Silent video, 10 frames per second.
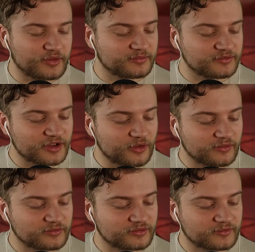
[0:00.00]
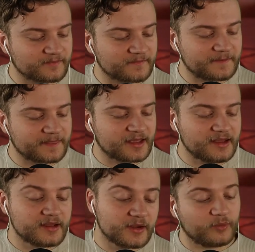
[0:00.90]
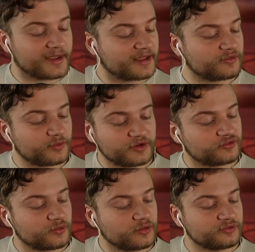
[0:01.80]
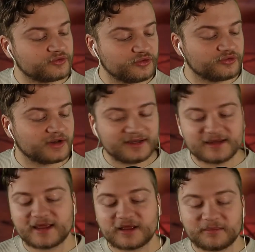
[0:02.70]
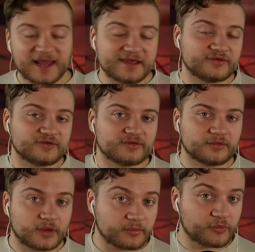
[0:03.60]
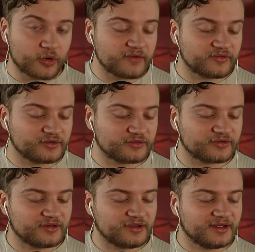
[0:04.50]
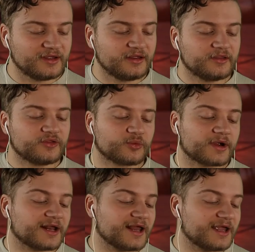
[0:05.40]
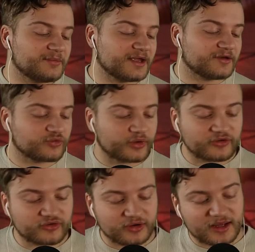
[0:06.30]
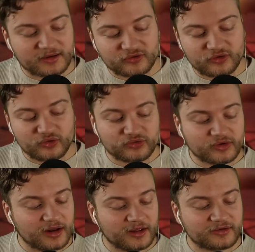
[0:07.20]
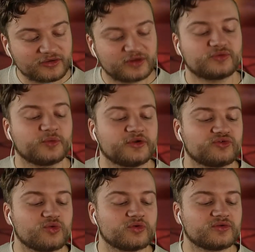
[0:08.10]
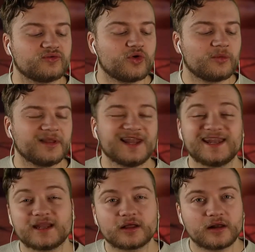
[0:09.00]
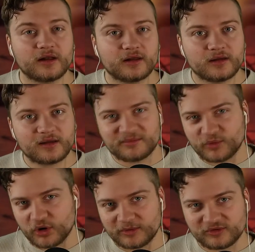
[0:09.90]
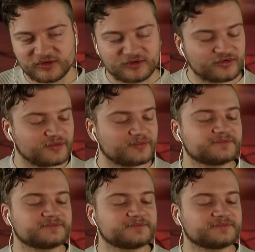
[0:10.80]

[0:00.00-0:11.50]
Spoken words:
themselves. Wiccan rituals usually take place in private. The reclaiming tradition has utilized its rituals for political purposes.